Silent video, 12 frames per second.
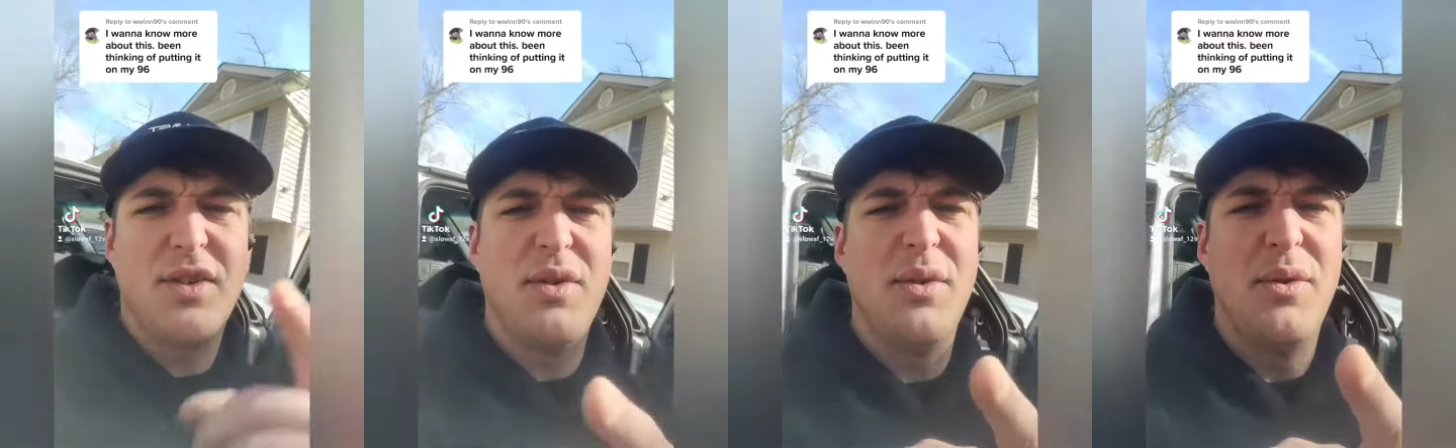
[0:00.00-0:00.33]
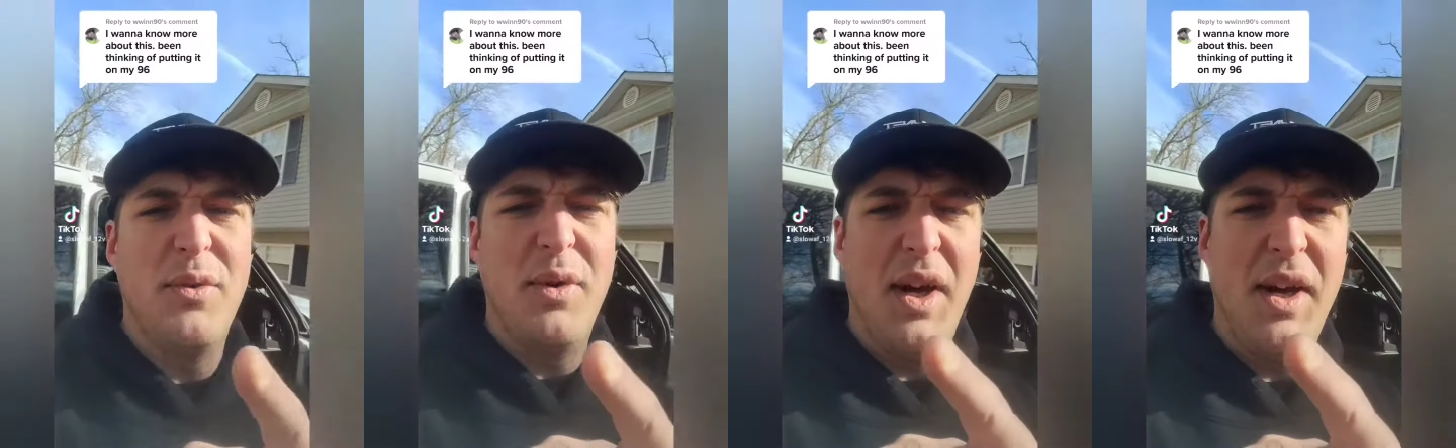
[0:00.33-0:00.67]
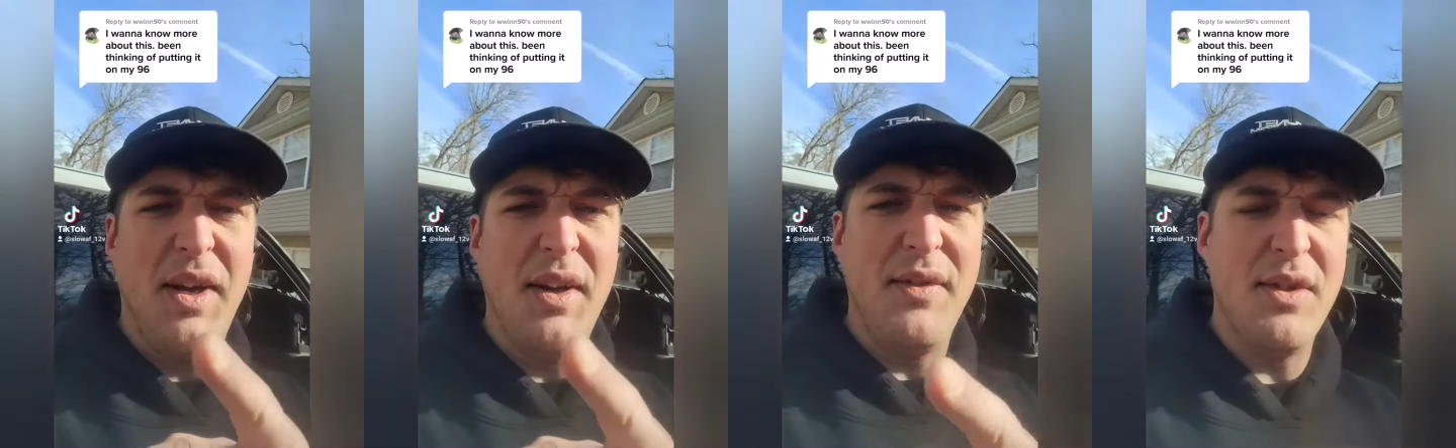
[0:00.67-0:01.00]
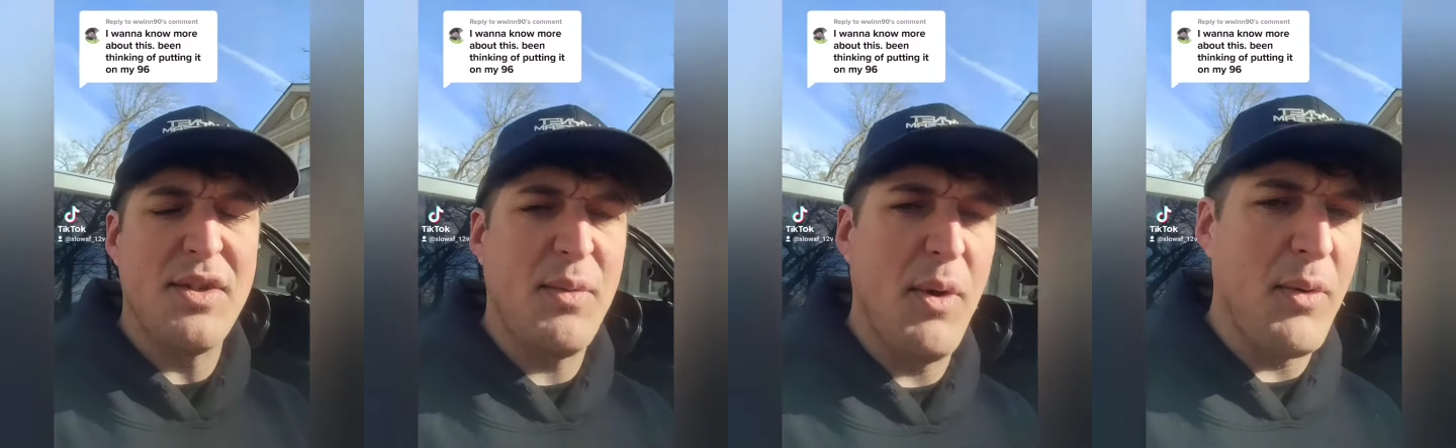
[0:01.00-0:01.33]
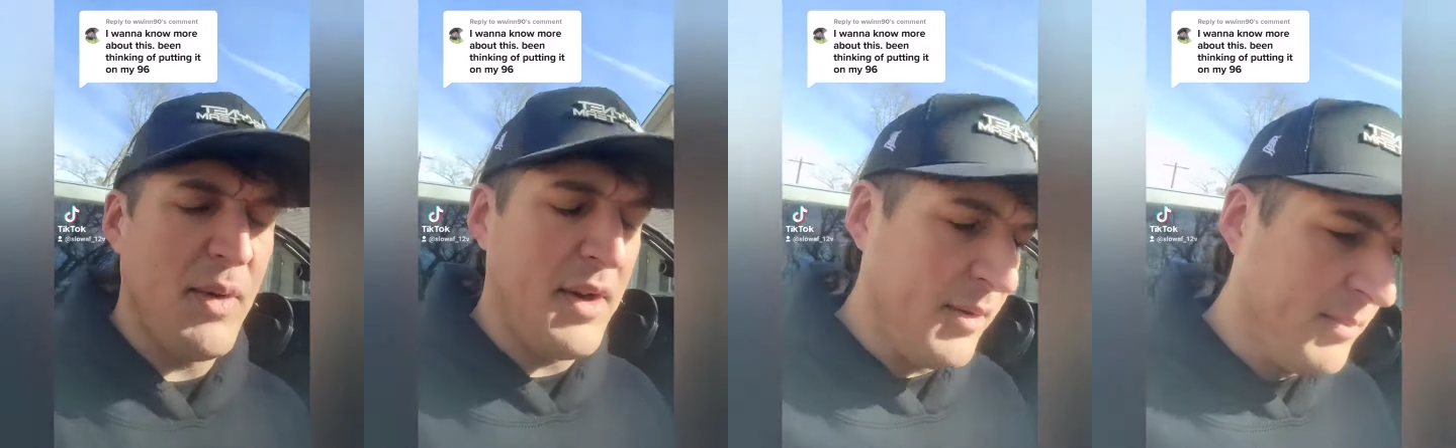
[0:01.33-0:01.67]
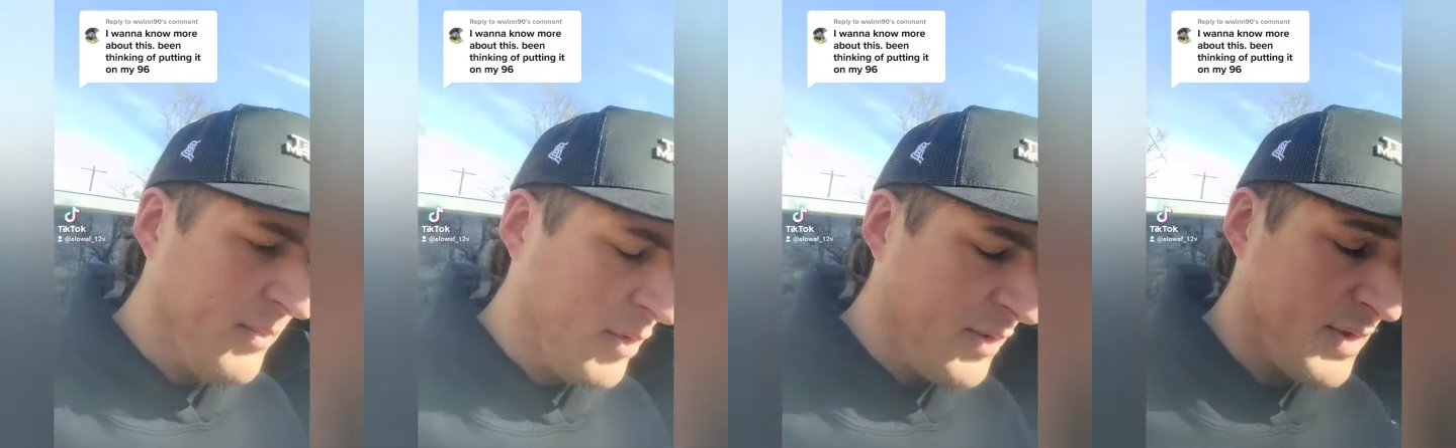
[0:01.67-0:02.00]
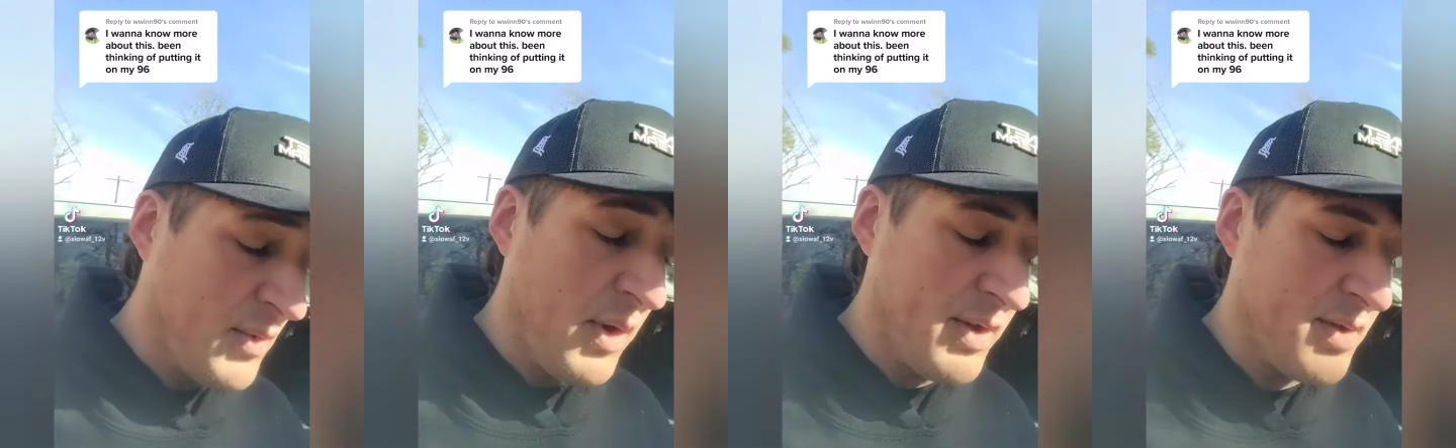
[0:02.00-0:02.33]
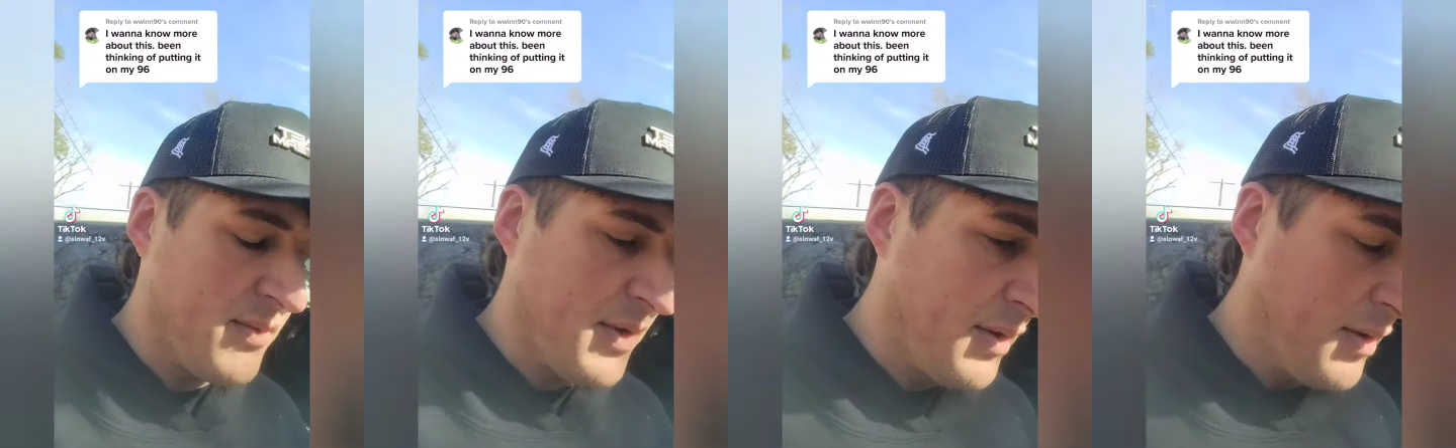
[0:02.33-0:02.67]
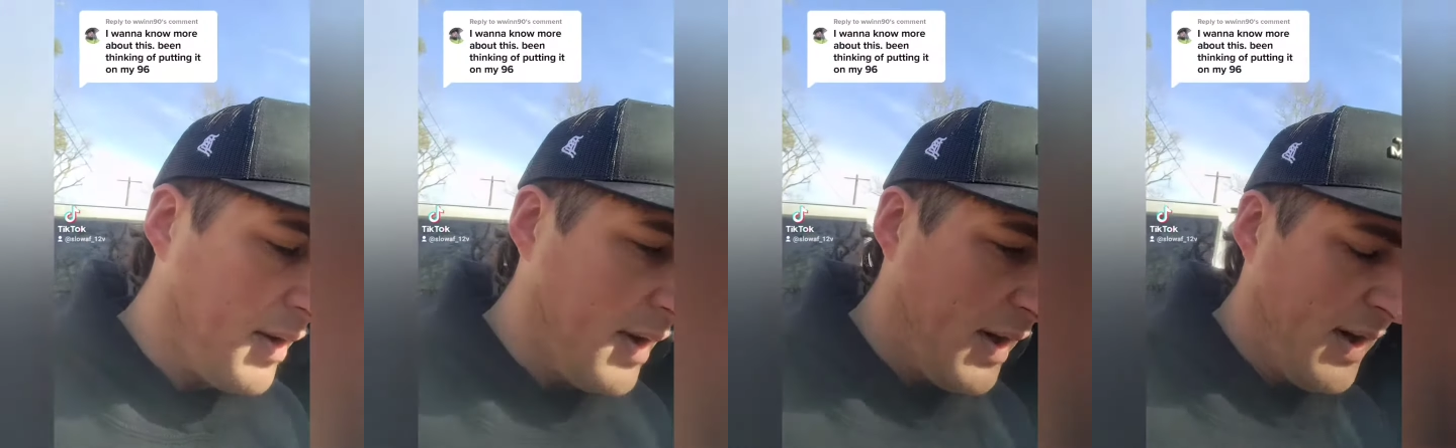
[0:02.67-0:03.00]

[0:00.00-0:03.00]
to this quote right here, or this question right here,